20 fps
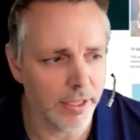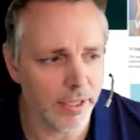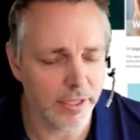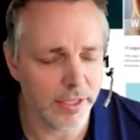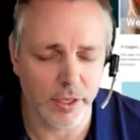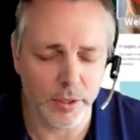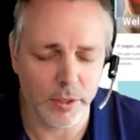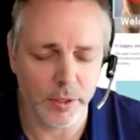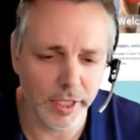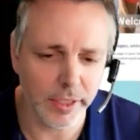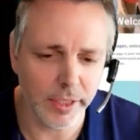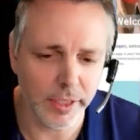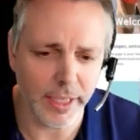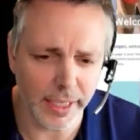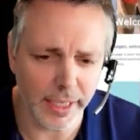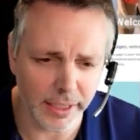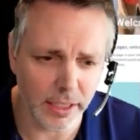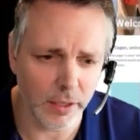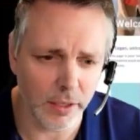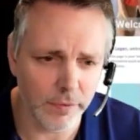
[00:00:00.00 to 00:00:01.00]
So that
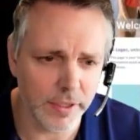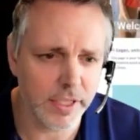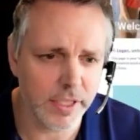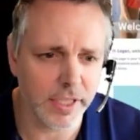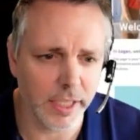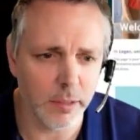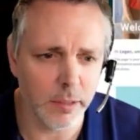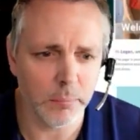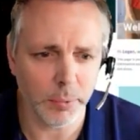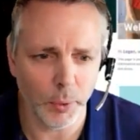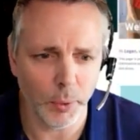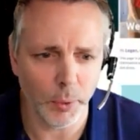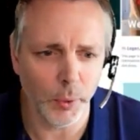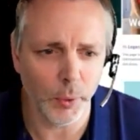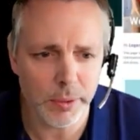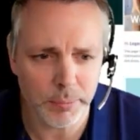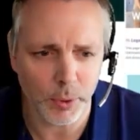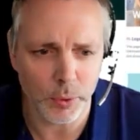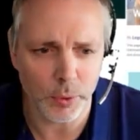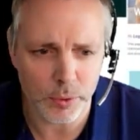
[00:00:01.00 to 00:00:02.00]
covers the employee
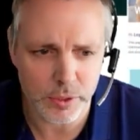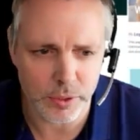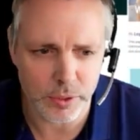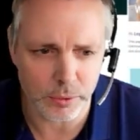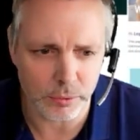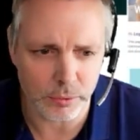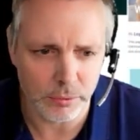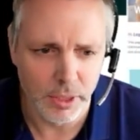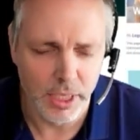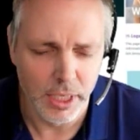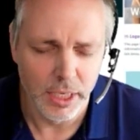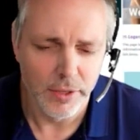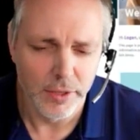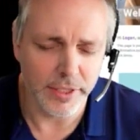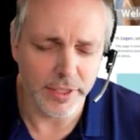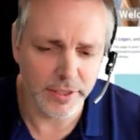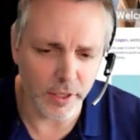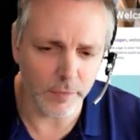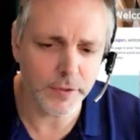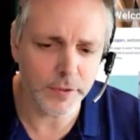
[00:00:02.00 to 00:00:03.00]
portal, the
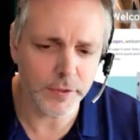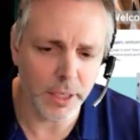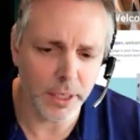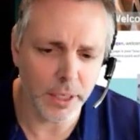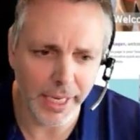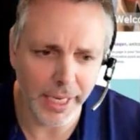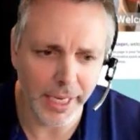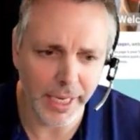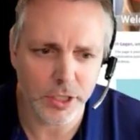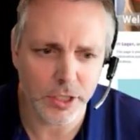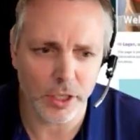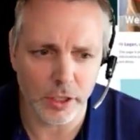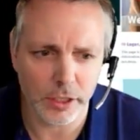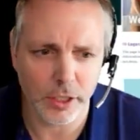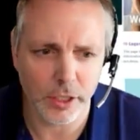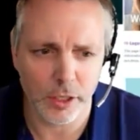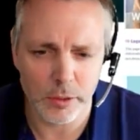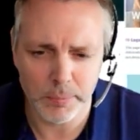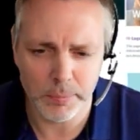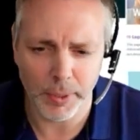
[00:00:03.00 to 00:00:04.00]
Dovetail HR
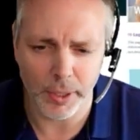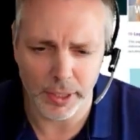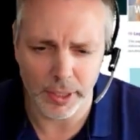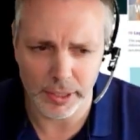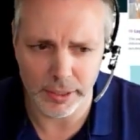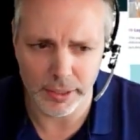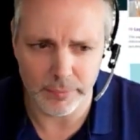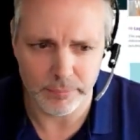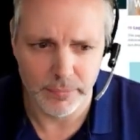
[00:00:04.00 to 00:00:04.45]
Copilot,